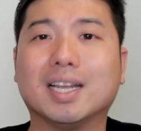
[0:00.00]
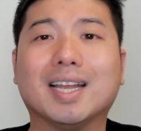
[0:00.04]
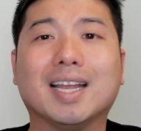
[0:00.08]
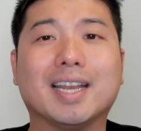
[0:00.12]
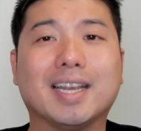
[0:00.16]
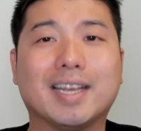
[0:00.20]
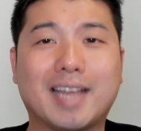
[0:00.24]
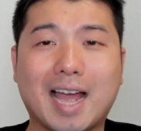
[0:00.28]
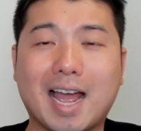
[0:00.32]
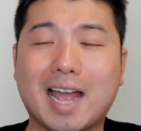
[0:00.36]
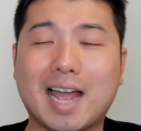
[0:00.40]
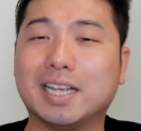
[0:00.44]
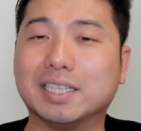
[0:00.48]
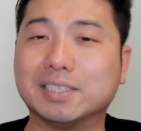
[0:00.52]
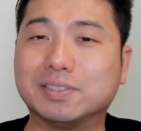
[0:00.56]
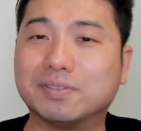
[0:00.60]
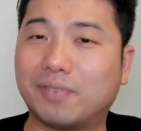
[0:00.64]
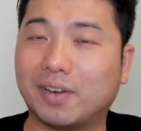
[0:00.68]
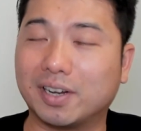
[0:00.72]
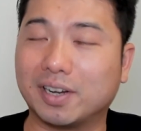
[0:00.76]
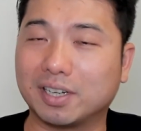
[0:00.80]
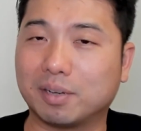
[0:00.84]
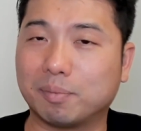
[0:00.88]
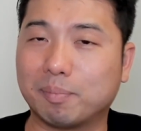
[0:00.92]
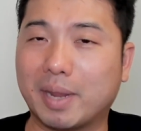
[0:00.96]
That is
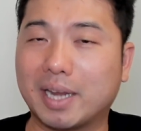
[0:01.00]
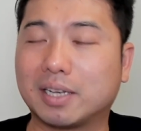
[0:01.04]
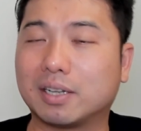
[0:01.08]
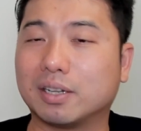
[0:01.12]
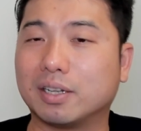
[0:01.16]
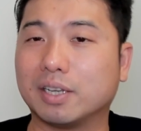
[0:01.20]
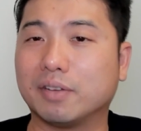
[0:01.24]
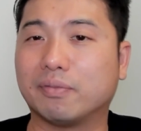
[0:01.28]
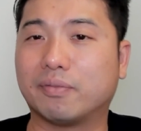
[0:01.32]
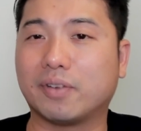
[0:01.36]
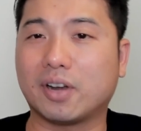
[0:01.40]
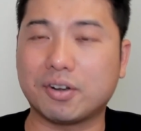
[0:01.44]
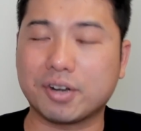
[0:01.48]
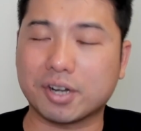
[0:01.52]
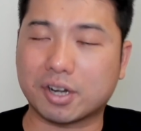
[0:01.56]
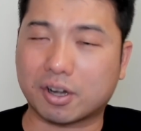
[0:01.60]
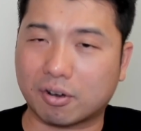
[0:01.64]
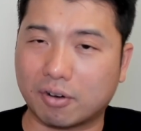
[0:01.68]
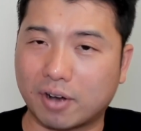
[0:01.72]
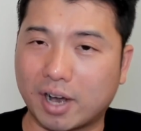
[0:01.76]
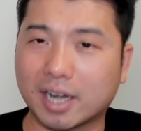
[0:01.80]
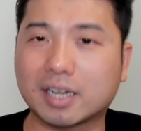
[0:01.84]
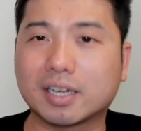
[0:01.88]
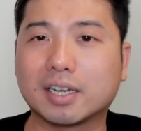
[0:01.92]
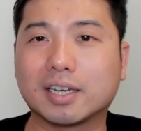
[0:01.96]
fundamentally very
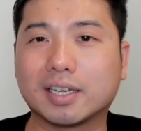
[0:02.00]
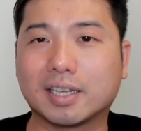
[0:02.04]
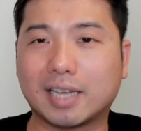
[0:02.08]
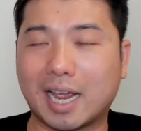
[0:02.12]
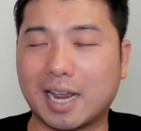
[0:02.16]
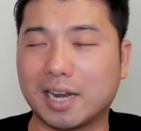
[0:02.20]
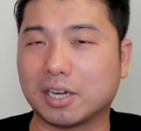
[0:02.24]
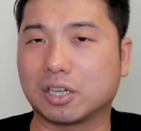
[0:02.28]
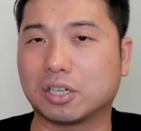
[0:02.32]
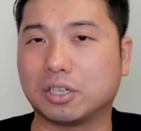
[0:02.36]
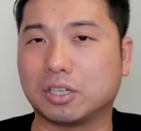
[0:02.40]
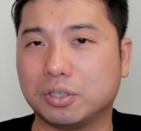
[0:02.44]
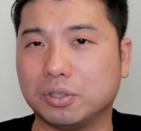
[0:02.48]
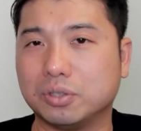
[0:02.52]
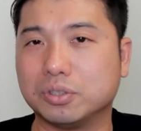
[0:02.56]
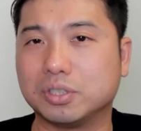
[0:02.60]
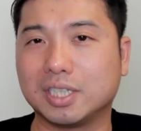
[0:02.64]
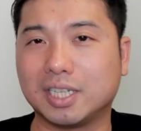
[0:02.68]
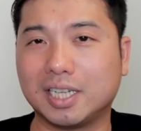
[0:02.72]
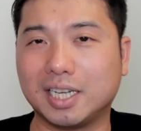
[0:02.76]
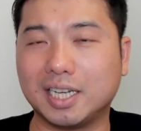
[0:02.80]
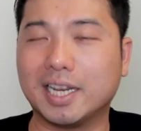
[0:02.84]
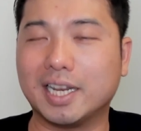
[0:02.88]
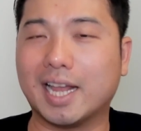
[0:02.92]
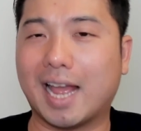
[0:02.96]
correct. That includes
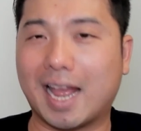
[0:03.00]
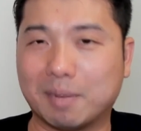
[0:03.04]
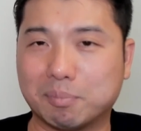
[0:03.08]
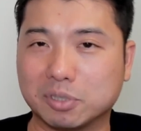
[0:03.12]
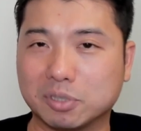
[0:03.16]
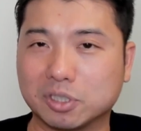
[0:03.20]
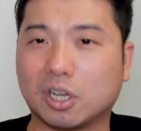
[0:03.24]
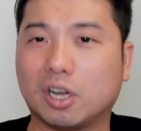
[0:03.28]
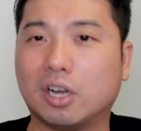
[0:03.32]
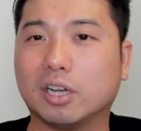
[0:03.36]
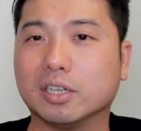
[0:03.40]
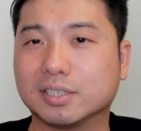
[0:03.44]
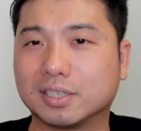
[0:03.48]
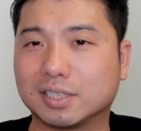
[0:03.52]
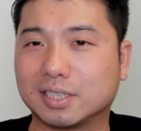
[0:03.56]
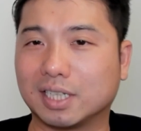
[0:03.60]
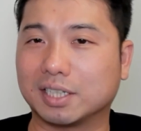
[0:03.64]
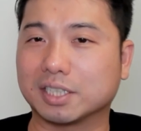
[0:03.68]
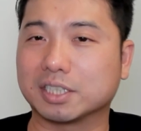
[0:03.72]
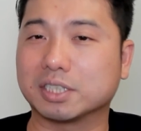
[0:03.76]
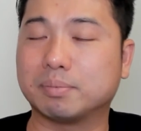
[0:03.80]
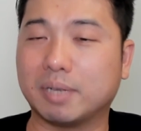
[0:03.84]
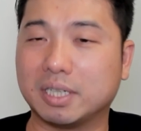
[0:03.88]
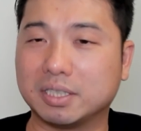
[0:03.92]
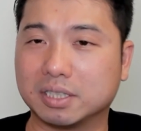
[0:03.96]
in the Amazon
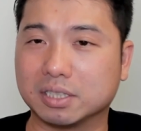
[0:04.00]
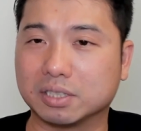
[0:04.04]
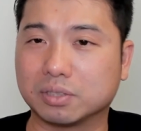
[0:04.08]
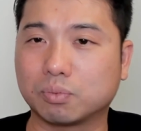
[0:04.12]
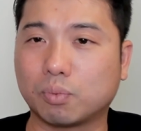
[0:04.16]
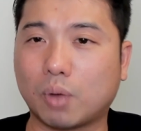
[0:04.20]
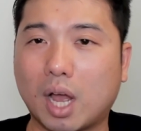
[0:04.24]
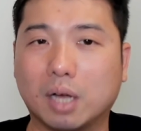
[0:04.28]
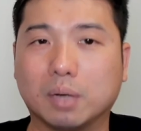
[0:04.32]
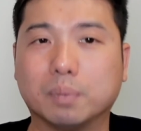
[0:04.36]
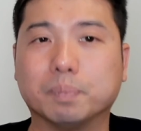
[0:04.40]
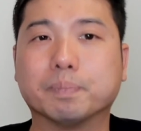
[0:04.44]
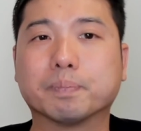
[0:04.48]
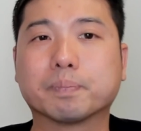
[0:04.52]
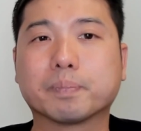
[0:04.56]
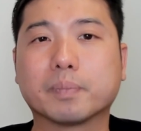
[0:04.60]
selling space as well.